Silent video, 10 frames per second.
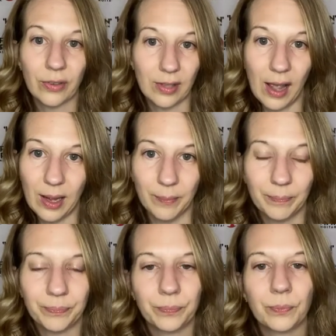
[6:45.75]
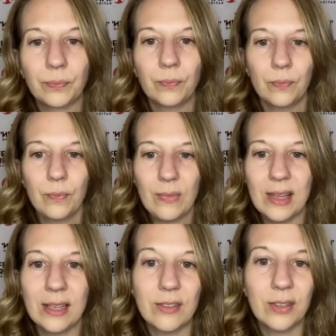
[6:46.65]
time.
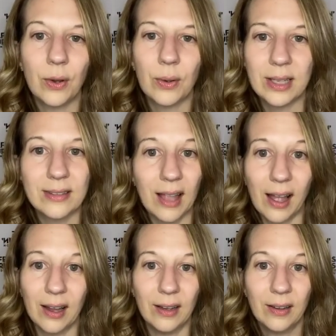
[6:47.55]
And so it's not